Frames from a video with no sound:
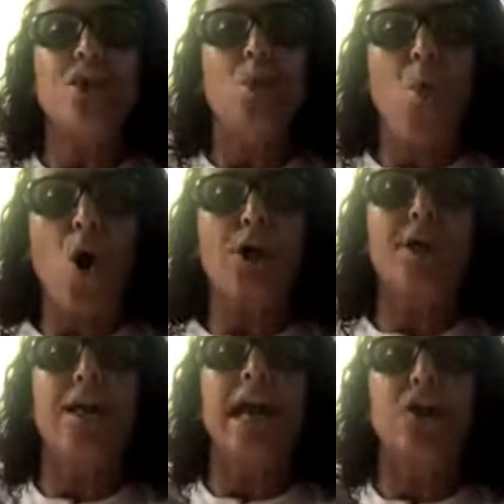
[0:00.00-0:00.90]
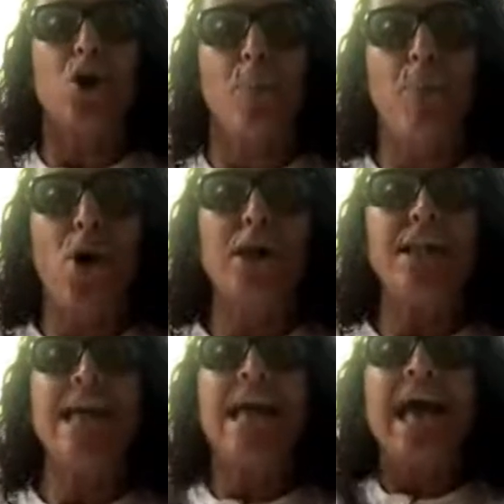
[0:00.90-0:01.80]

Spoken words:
the water and your body